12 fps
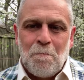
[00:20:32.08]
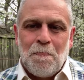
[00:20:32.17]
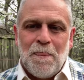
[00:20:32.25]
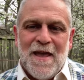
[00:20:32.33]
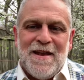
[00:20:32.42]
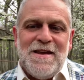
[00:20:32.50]

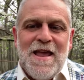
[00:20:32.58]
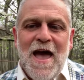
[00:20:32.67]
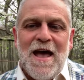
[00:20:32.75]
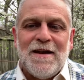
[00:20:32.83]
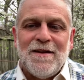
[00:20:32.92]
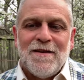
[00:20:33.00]
And
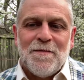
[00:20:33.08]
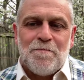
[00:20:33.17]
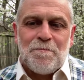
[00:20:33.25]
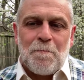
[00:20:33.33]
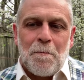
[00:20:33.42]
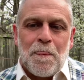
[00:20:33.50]
yet,
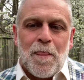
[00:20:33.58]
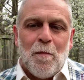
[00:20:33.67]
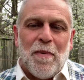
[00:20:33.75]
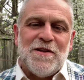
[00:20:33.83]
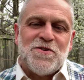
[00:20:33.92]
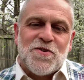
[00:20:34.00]

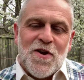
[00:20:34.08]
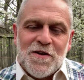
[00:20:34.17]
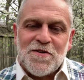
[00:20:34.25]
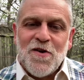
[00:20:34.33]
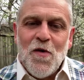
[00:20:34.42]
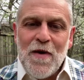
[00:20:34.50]
by
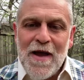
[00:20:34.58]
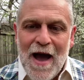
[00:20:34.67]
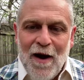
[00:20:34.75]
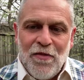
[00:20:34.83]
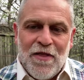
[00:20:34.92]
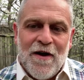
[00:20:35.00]
just going
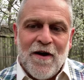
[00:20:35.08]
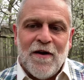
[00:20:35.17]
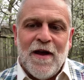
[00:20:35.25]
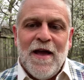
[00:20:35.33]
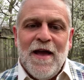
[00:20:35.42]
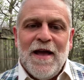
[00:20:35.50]
out there
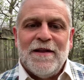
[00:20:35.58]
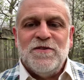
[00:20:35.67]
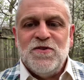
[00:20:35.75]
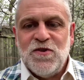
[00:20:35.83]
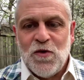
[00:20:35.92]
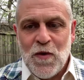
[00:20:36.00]
and
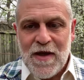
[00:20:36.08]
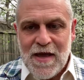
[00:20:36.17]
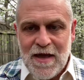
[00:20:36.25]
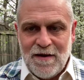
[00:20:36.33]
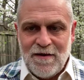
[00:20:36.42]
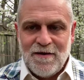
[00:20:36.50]
doing
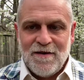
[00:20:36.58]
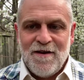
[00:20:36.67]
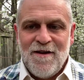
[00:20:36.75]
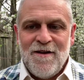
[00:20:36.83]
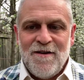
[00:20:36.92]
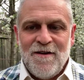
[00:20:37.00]
it,
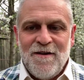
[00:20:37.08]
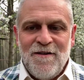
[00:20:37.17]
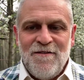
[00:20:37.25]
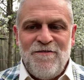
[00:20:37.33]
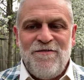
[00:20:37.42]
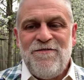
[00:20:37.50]

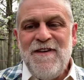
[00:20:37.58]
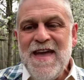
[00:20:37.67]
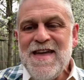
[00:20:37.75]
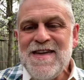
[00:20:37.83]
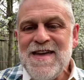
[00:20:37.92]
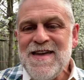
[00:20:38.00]

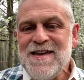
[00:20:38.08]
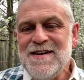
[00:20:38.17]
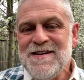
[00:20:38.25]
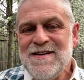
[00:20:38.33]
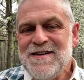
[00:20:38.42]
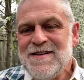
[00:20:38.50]
faking
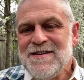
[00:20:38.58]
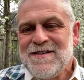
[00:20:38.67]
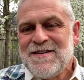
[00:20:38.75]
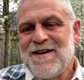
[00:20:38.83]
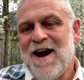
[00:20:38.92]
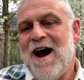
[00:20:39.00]

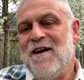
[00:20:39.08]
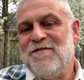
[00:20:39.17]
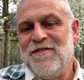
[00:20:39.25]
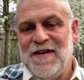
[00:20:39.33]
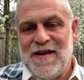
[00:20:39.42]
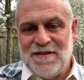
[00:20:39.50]

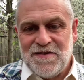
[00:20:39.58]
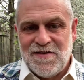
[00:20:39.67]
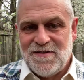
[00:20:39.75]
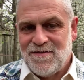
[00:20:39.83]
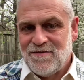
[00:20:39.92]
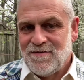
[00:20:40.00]

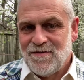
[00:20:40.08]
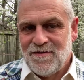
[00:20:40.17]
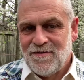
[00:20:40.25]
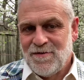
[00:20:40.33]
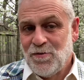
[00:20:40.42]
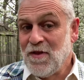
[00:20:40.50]
confidence
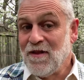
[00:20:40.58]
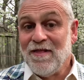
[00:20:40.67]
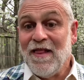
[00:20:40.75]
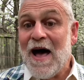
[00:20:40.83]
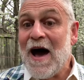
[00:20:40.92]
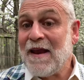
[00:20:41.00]
with a
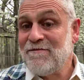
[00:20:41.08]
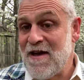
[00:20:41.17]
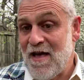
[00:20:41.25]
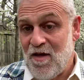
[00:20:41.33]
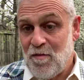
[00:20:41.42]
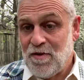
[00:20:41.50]
lot of
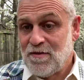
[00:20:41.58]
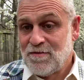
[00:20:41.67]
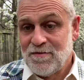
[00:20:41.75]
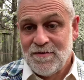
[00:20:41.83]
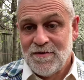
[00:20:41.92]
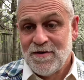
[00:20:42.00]
help,
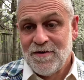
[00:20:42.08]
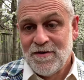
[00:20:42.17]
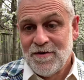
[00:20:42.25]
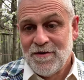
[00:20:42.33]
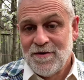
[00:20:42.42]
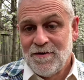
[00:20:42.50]

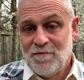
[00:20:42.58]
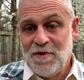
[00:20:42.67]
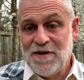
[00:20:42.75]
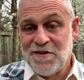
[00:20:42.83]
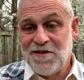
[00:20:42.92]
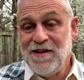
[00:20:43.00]

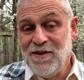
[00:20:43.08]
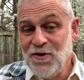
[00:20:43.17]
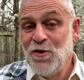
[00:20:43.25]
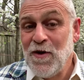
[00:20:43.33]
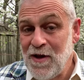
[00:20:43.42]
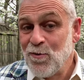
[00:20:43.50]
because he
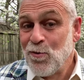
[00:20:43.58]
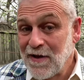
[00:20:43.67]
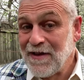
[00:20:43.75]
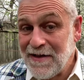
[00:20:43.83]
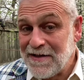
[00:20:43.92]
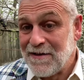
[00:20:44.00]
knew he
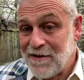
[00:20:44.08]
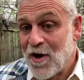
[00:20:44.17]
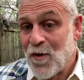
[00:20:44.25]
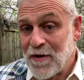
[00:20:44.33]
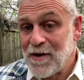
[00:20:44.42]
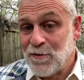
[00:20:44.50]
really didn't know
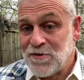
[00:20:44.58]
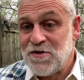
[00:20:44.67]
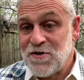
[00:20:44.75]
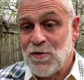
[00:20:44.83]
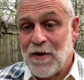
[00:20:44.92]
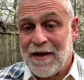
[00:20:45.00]
what he was
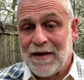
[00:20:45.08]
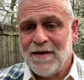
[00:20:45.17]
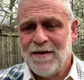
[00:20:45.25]
doing,